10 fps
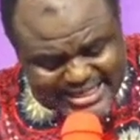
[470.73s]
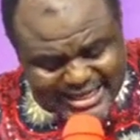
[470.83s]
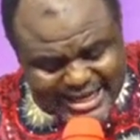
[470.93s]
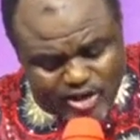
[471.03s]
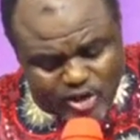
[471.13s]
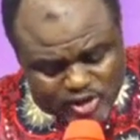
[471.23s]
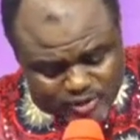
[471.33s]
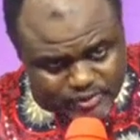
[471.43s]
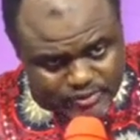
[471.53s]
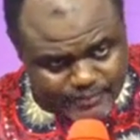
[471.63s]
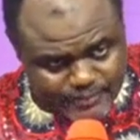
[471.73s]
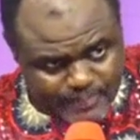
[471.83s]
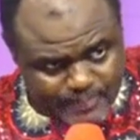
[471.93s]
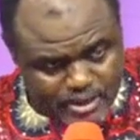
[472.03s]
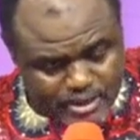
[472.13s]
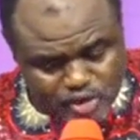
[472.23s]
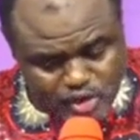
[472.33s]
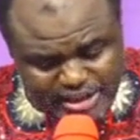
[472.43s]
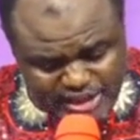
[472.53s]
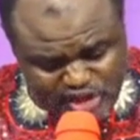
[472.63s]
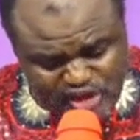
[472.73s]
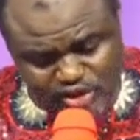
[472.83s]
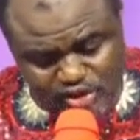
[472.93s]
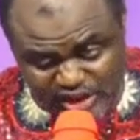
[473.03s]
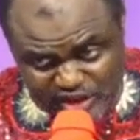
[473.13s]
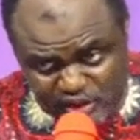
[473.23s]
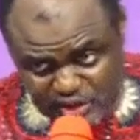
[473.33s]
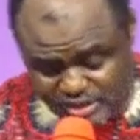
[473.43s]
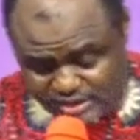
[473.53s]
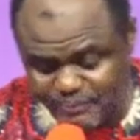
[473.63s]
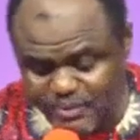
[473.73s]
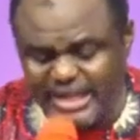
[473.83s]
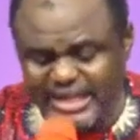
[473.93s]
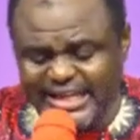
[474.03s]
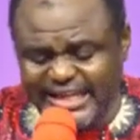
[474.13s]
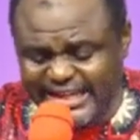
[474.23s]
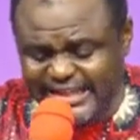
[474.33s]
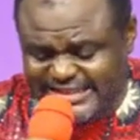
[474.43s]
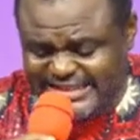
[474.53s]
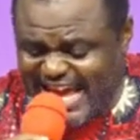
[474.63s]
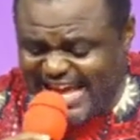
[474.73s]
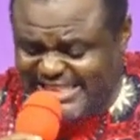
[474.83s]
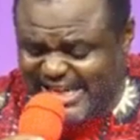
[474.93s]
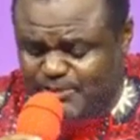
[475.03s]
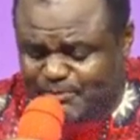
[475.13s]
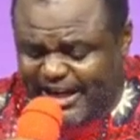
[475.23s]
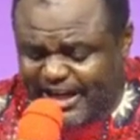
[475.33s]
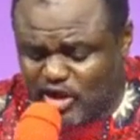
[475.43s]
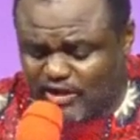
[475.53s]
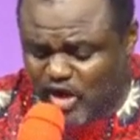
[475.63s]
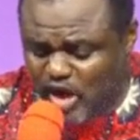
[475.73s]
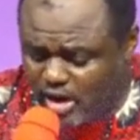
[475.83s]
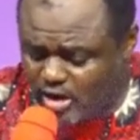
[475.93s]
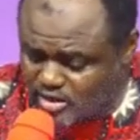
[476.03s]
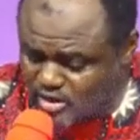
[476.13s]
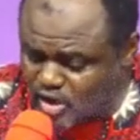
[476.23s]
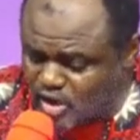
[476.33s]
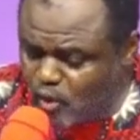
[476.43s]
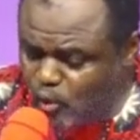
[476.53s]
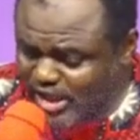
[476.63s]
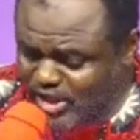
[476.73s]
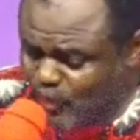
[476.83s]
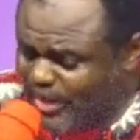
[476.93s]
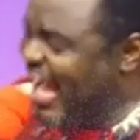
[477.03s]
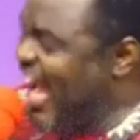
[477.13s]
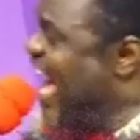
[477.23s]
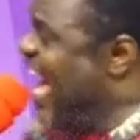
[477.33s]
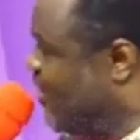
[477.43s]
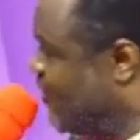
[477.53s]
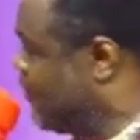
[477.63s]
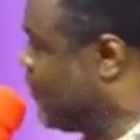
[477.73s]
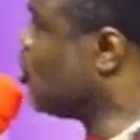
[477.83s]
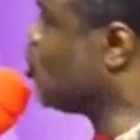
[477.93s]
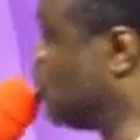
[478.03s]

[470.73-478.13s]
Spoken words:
the right gospel. So this is it. It takes the Spirit of God, which we have, to